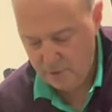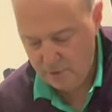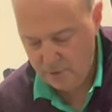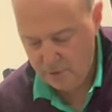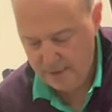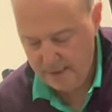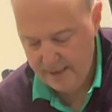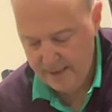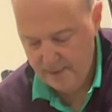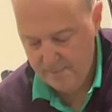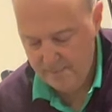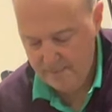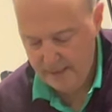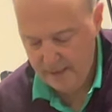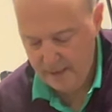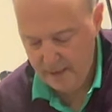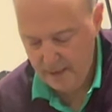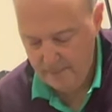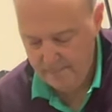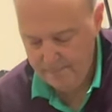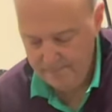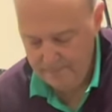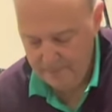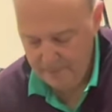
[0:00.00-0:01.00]
hold your head up
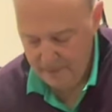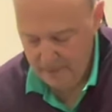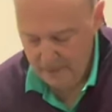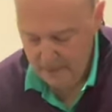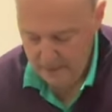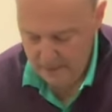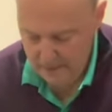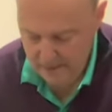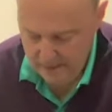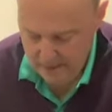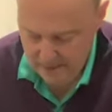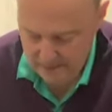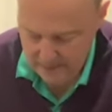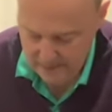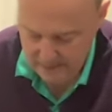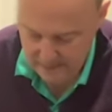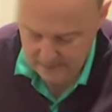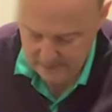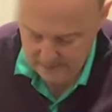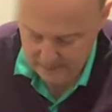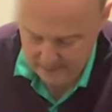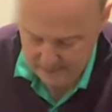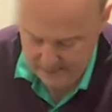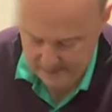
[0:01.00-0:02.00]
there,
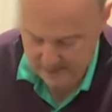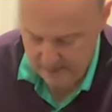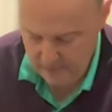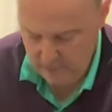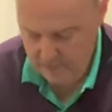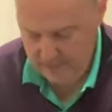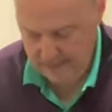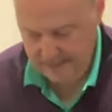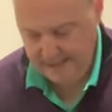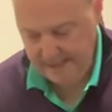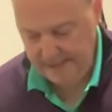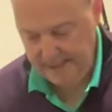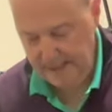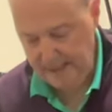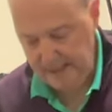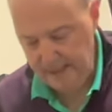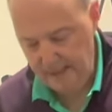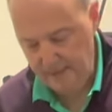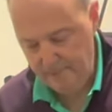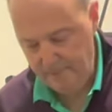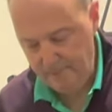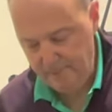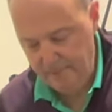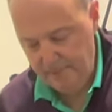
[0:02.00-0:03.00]
can't quite see
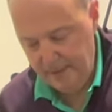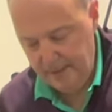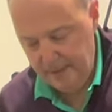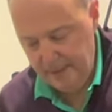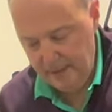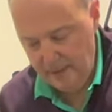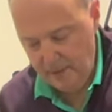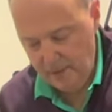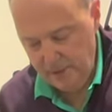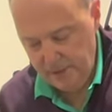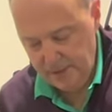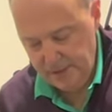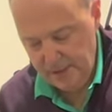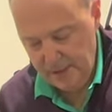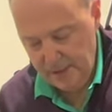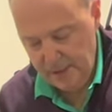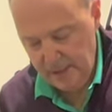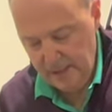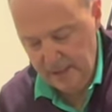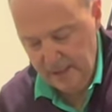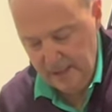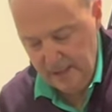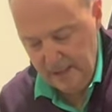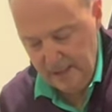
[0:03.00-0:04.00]
him, but here's
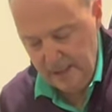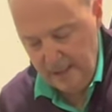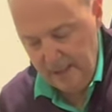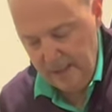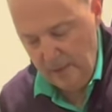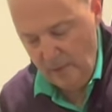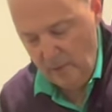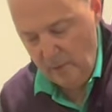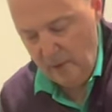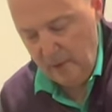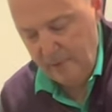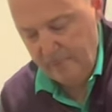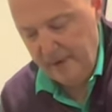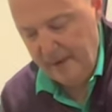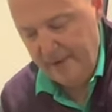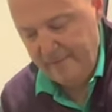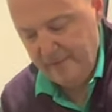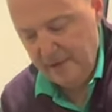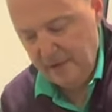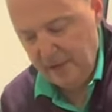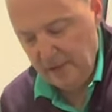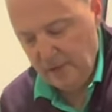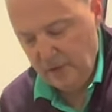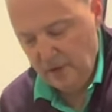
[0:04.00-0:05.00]
the, you end up
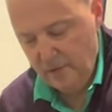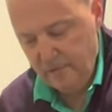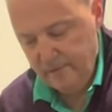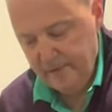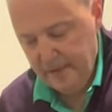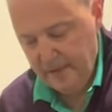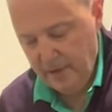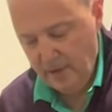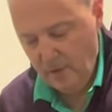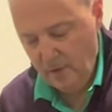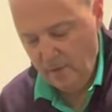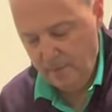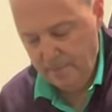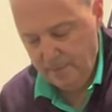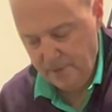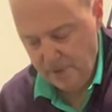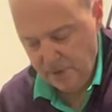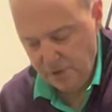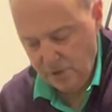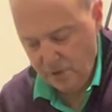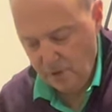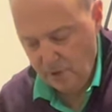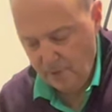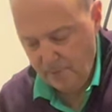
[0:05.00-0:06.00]
having the clavicular, the
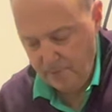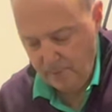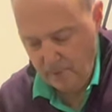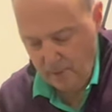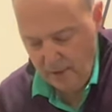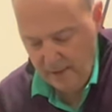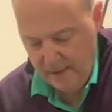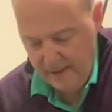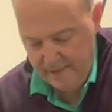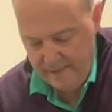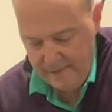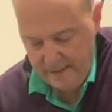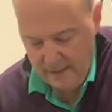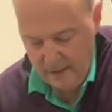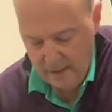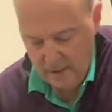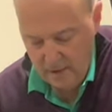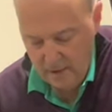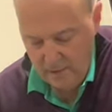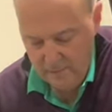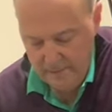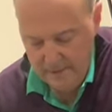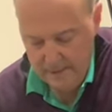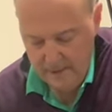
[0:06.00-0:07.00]
sternal part and then the
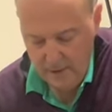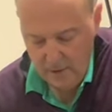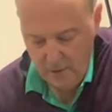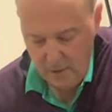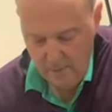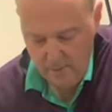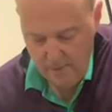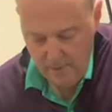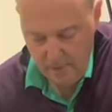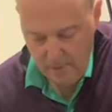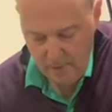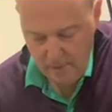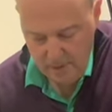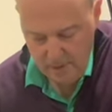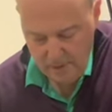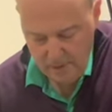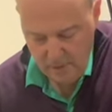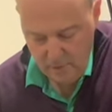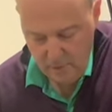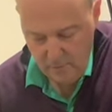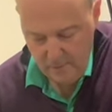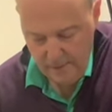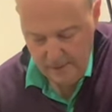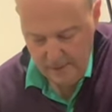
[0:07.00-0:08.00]
clavicular parts
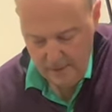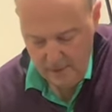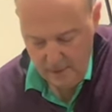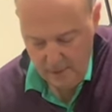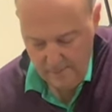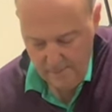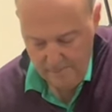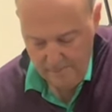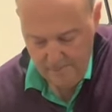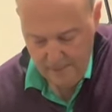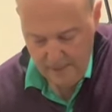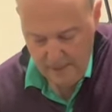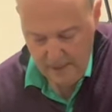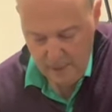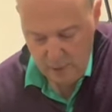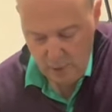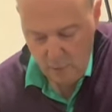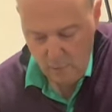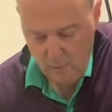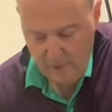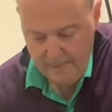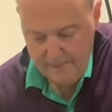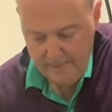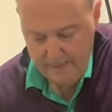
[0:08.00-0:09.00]
over here, go
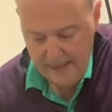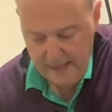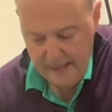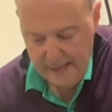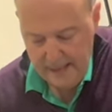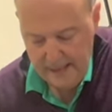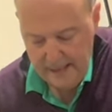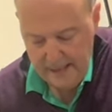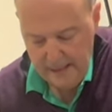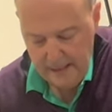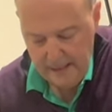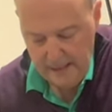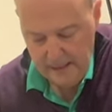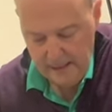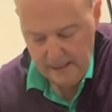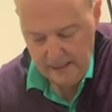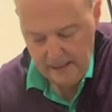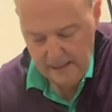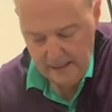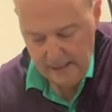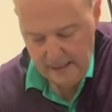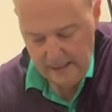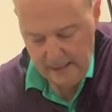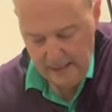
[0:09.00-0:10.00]
right behind it,
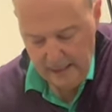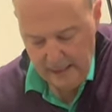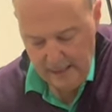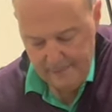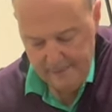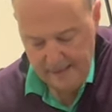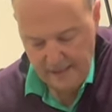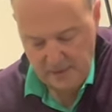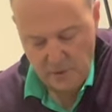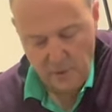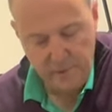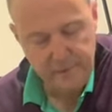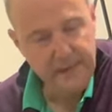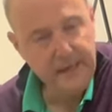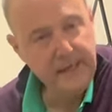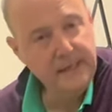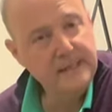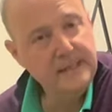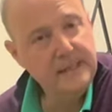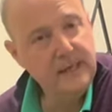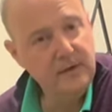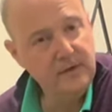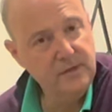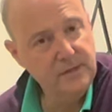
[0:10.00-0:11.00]
and that's where the
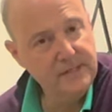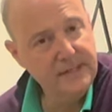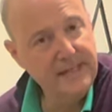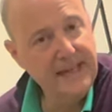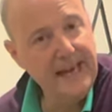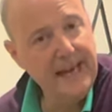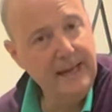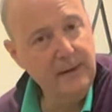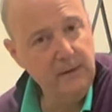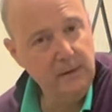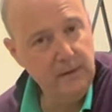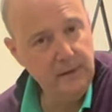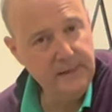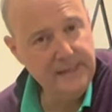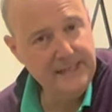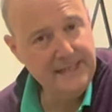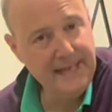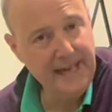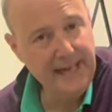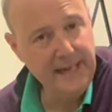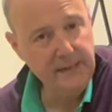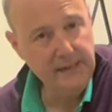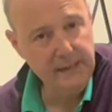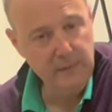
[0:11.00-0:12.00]
anterior scalene,
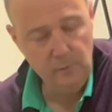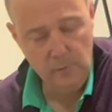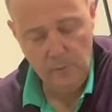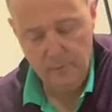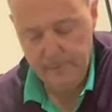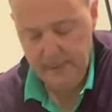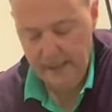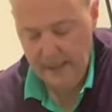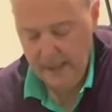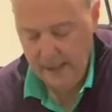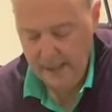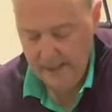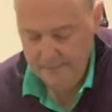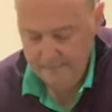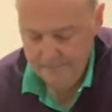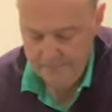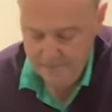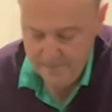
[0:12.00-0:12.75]
scalene will be